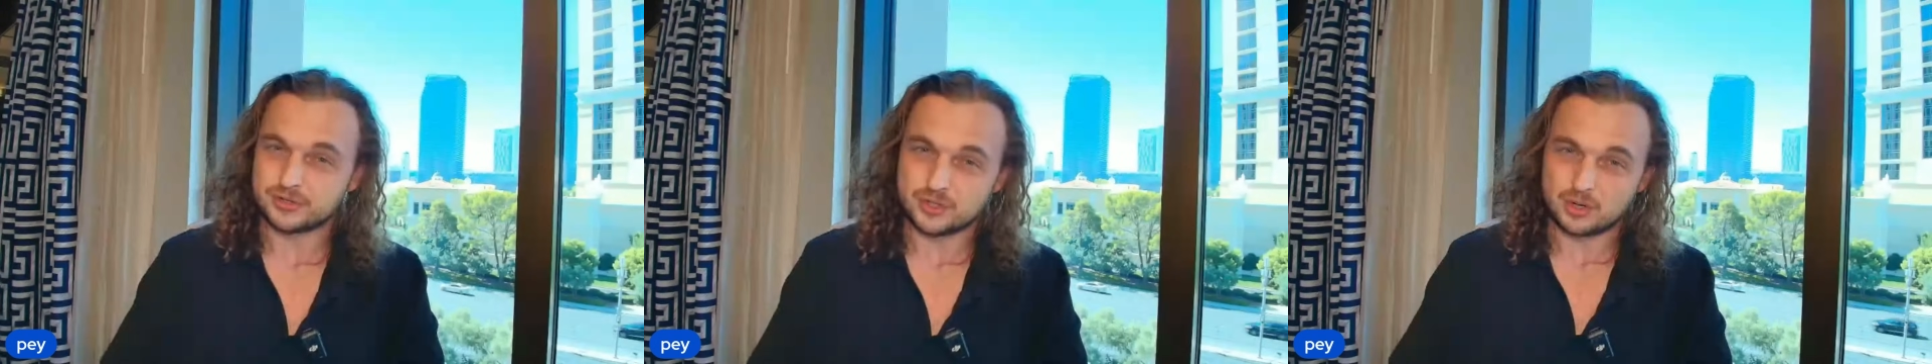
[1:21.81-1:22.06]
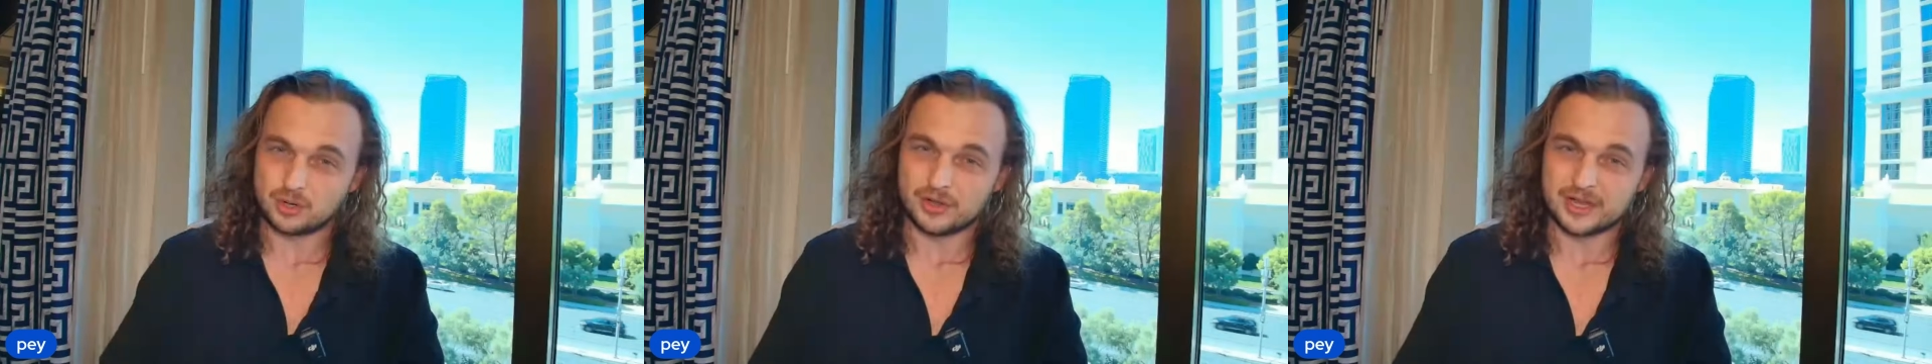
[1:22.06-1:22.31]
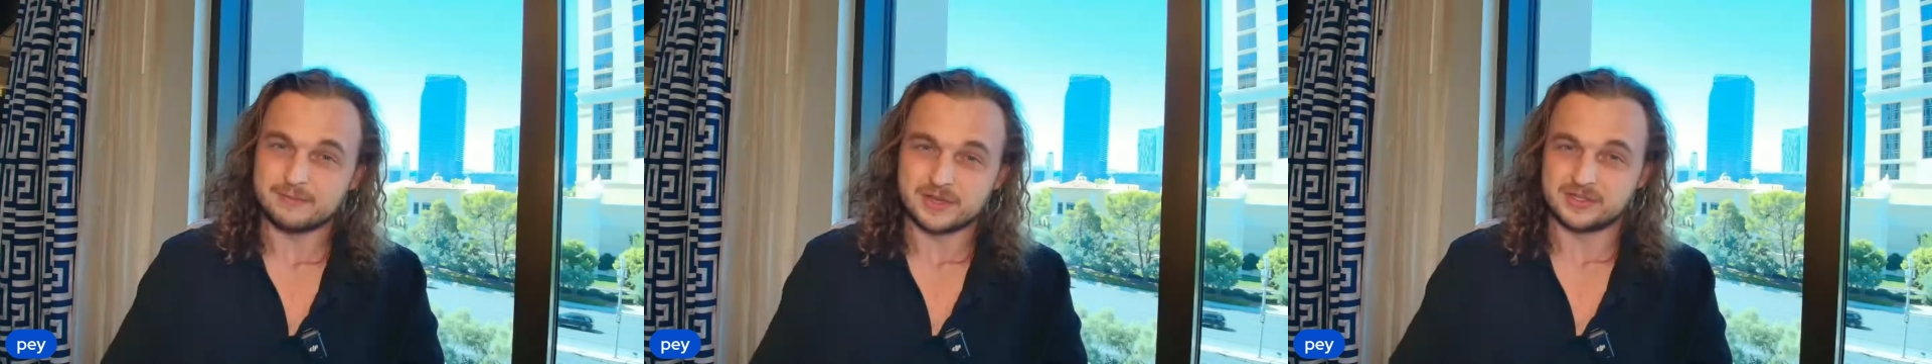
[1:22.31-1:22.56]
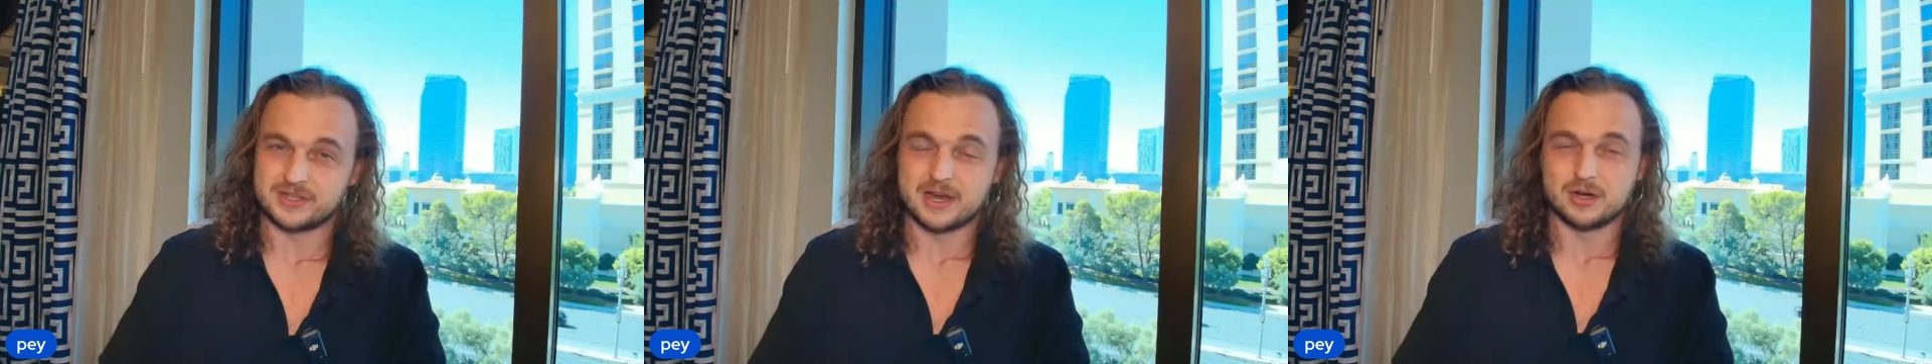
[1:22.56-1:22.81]
also
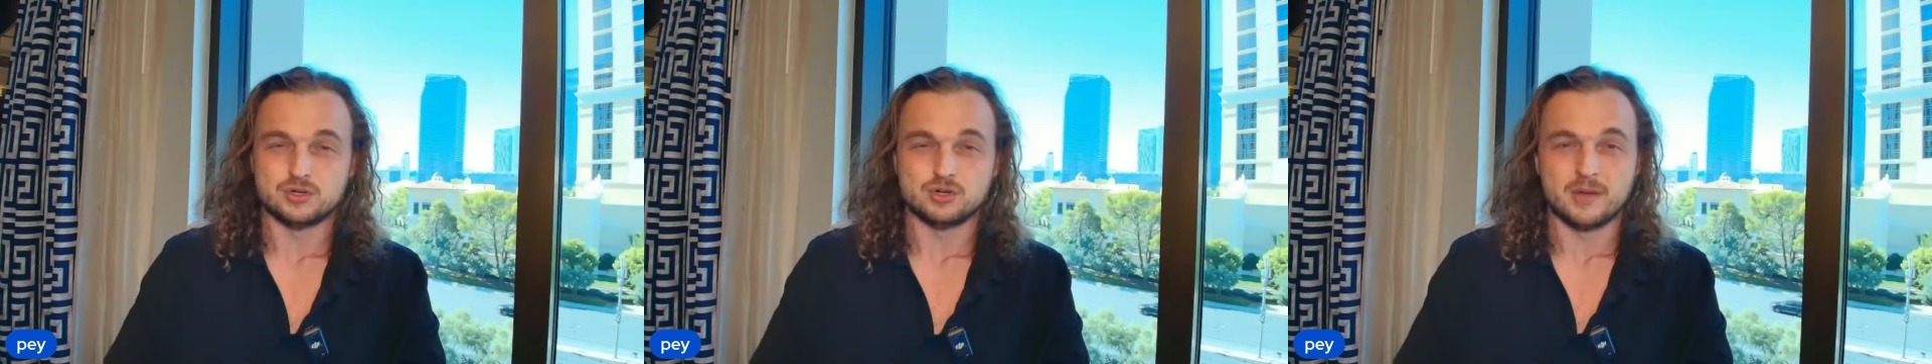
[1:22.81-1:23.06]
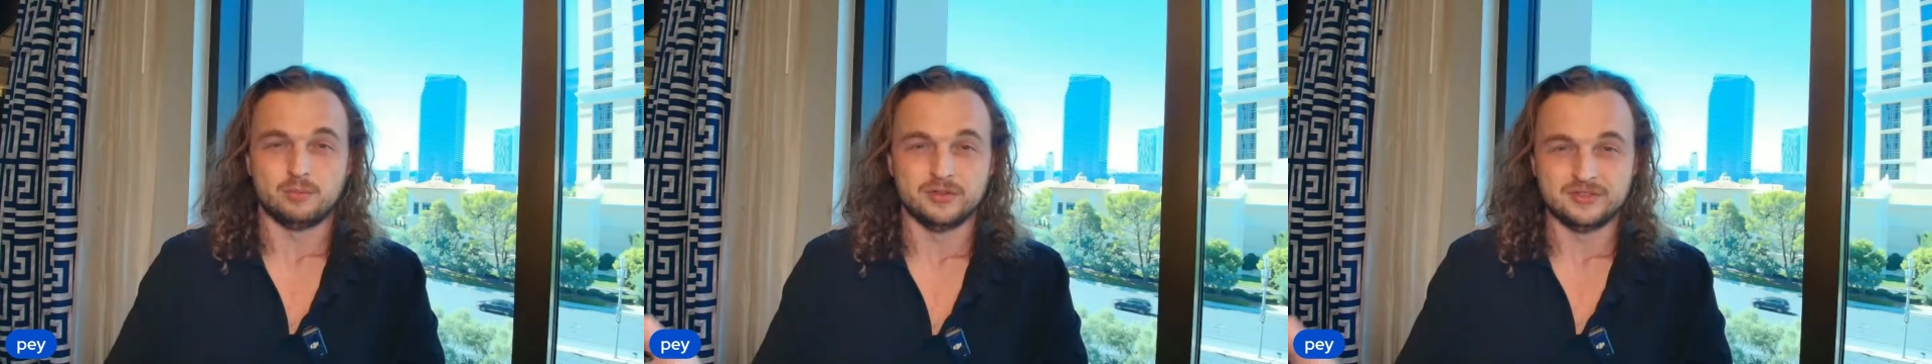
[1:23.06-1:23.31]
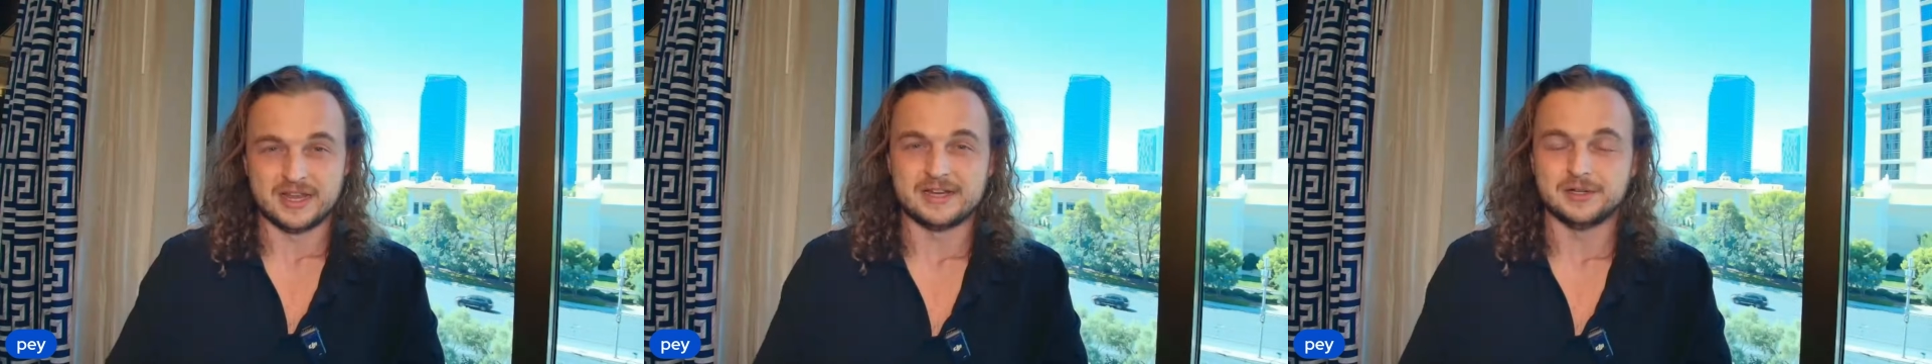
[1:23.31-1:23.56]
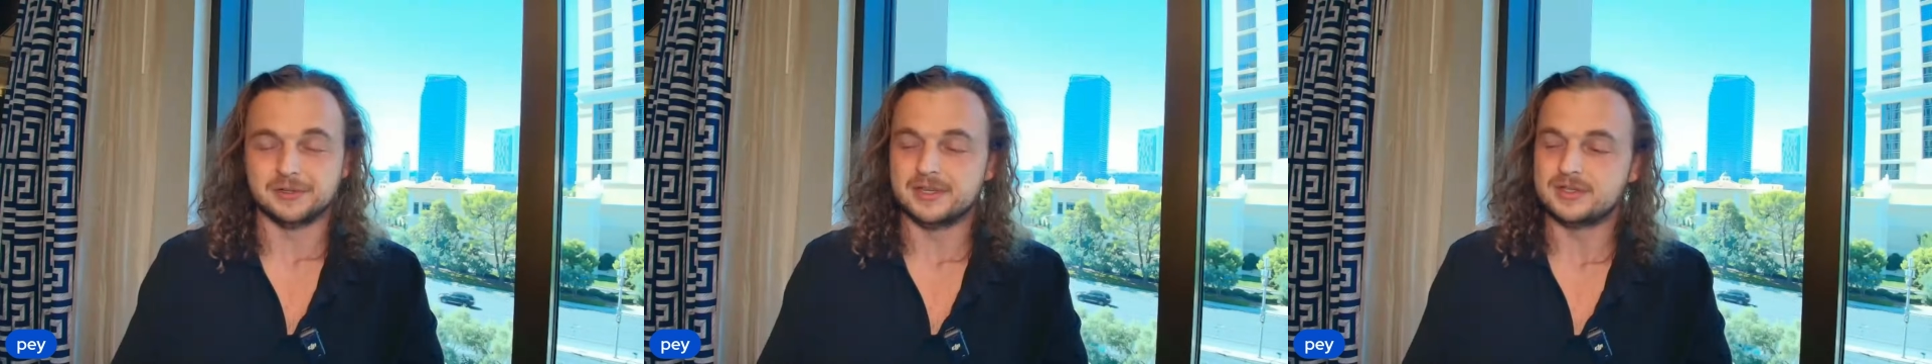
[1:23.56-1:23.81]
claim this airdrop with
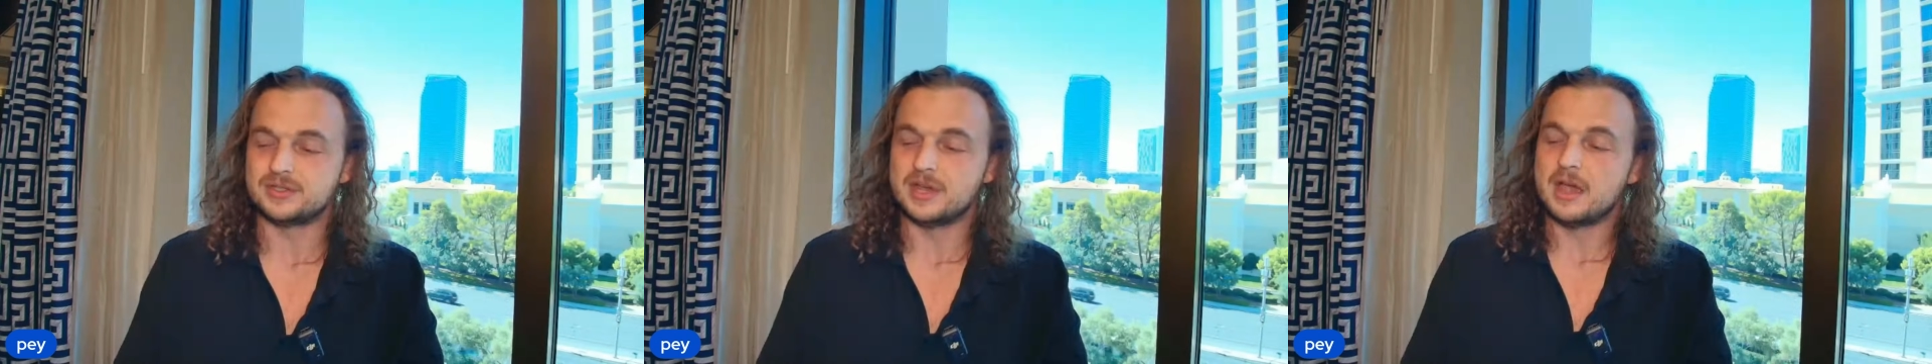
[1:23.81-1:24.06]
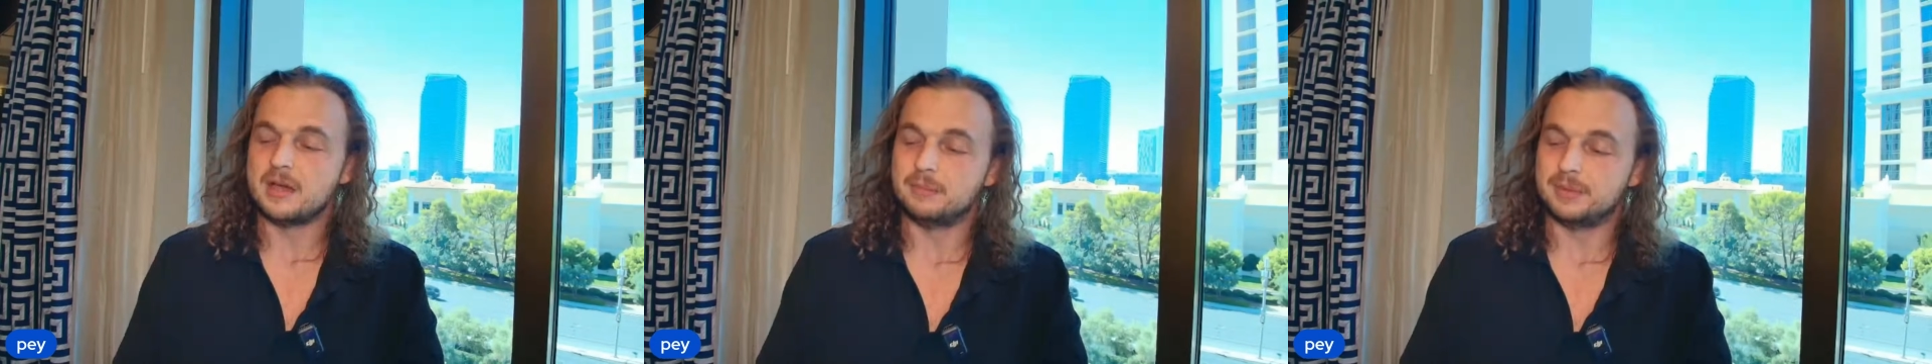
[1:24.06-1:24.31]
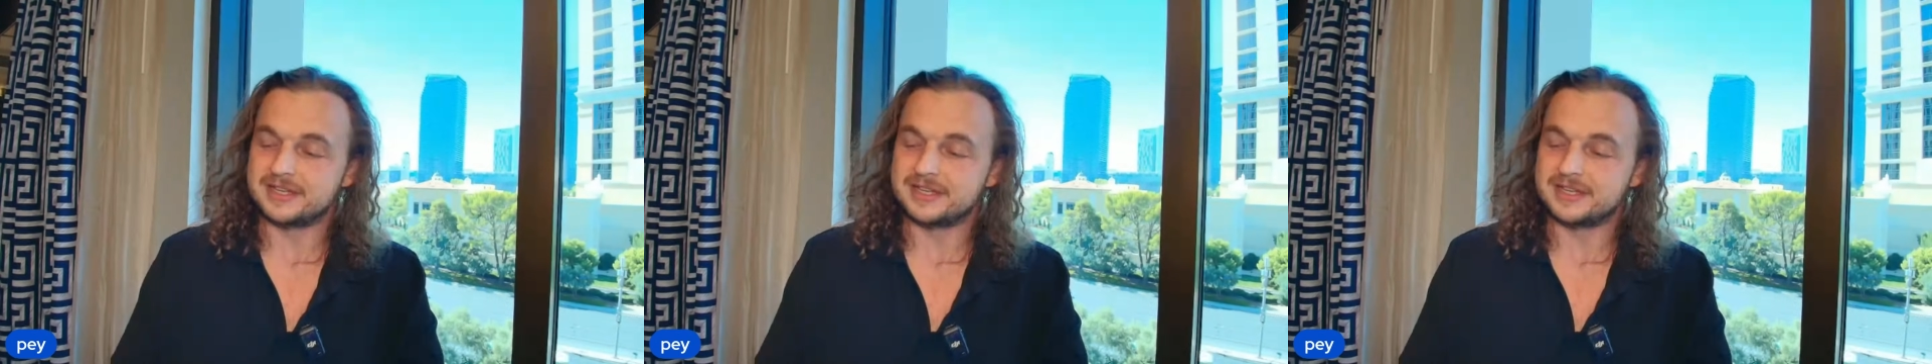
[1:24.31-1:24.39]
Daedalus.